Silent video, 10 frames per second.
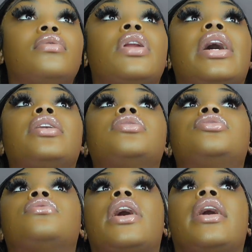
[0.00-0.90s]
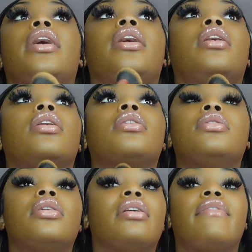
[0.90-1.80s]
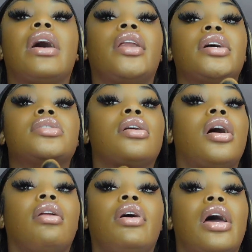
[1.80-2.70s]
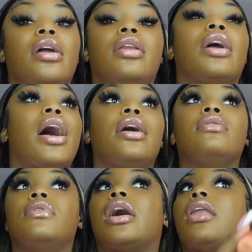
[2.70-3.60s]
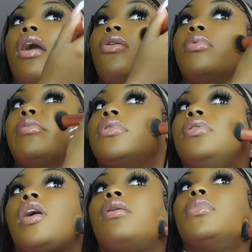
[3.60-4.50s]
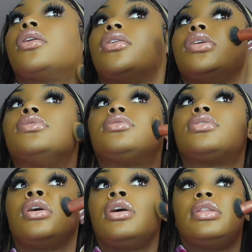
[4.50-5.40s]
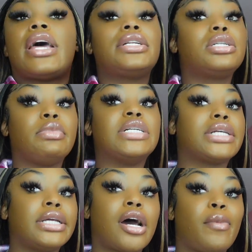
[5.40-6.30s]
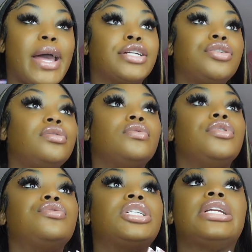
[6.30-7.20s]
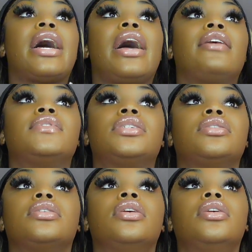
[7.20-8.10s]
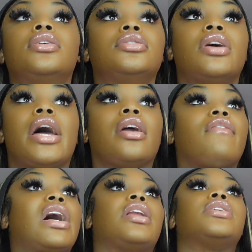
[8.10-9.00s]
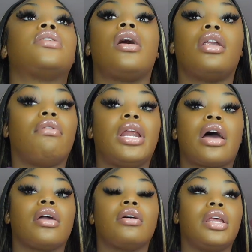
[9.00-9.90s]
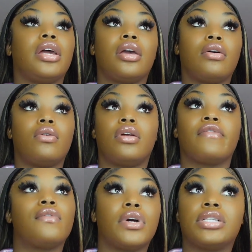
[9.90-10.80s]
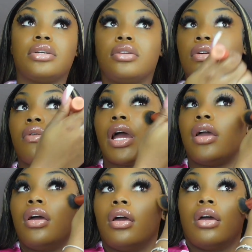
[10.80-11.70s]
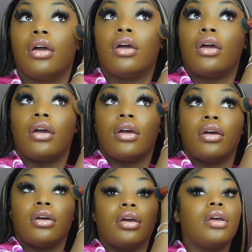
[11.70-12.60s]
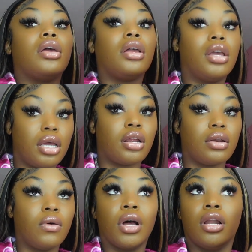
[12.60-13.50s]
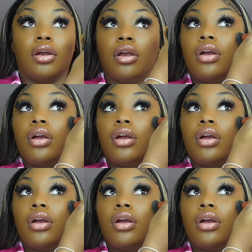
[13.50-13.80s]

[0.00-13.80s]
not drag the foundation all the way down your neck. I do not like when people do that because that just means it don't match. You should not have to drag your foundation all the way down your neck in order for it to look right. Get a new color.